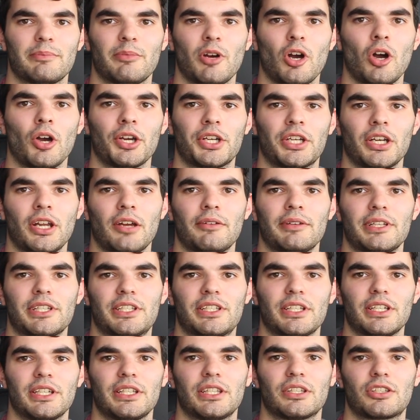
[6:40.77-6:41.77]
But I can only
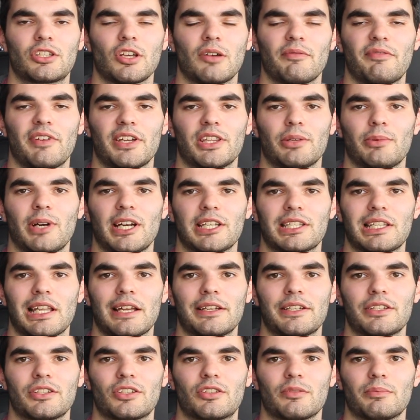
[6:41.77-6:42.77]
see the top featherweights
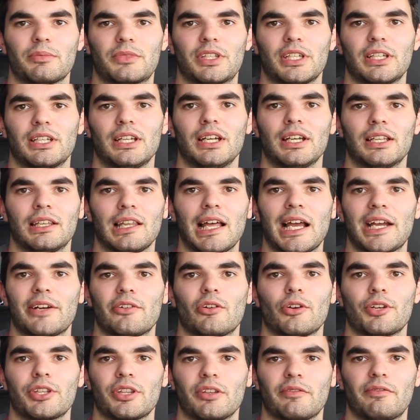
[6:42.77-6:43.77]
landing something later
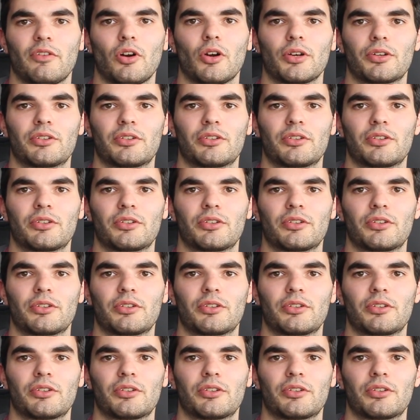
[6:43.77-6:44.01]
on in the fight.